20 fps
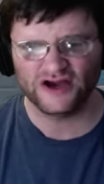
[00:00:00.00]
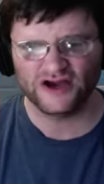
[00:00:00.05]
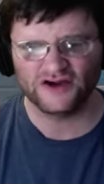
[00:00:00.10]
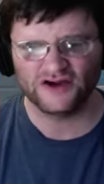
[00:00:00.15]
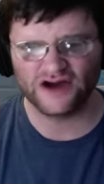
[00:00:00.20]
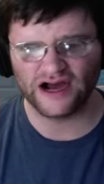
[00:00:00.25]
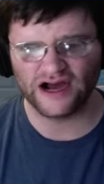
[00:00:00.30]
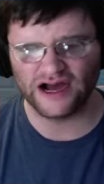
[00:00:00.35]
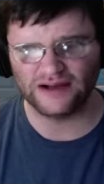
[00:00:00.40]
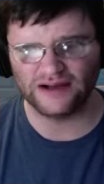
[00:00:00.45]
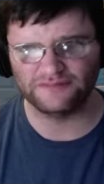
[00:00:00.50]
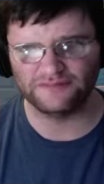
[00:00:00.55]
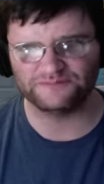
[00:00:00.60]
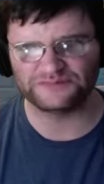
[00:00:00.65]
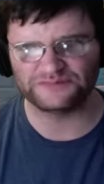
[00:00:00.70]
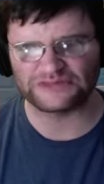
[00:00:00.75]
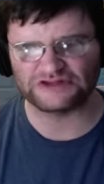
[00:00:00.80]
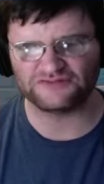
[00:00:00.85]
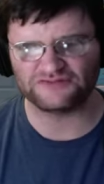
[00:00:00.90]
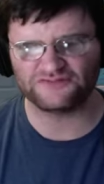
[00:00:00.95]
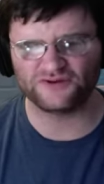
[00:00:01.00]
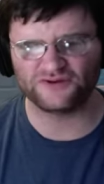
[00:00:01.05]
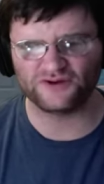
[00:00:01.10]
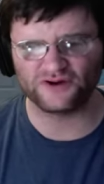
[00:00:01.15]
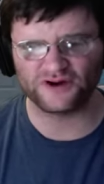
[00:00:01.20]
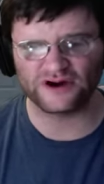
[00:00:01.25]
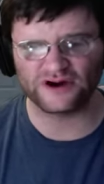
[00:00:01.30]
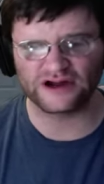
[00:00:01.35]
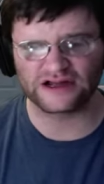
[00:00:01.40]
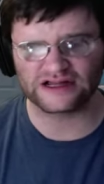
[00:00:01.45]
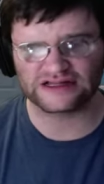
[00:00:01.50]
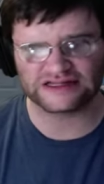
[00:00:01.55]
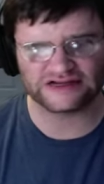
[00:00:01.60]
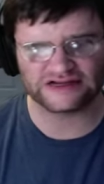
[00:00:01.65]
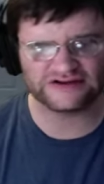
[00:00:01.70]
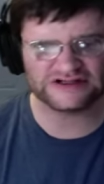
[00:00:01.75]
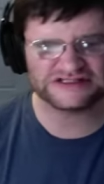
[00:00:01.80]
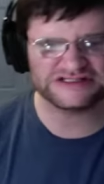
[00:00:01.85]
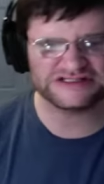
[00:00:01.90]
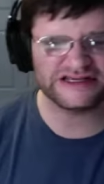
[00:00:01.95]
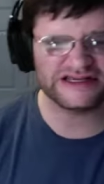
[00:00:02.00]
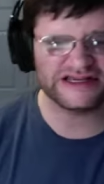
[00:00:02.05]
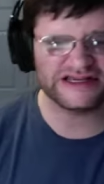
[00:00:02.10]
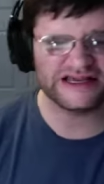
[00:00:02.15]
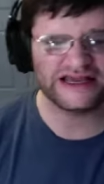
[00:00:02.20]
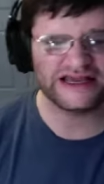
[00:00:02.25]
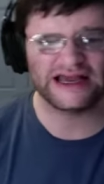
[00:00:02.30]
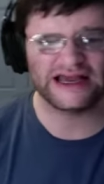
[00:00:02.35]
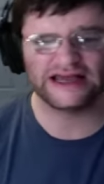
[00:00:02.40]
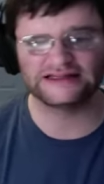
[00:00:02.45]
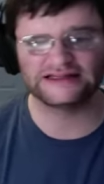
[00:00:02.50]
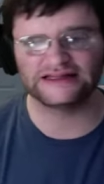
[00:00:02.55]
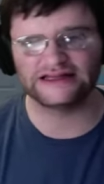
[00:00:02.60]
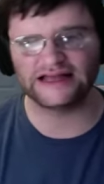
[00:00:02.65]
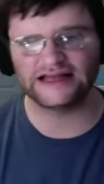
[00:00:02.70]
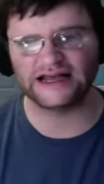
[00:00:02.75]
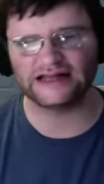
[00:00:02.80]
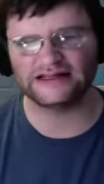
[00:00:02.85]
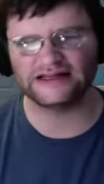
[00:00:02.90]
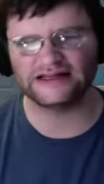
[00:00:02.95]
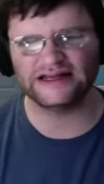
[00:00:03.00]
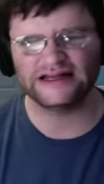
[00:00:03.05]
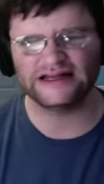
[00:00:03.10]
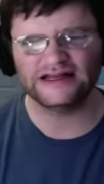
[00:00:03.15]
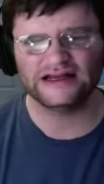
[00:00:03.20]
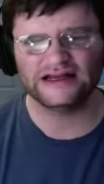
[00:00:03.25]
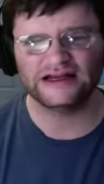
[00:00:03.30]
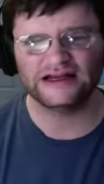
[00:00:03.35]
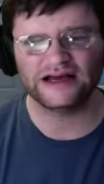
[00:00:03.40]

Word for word: Um, for clarity and legality,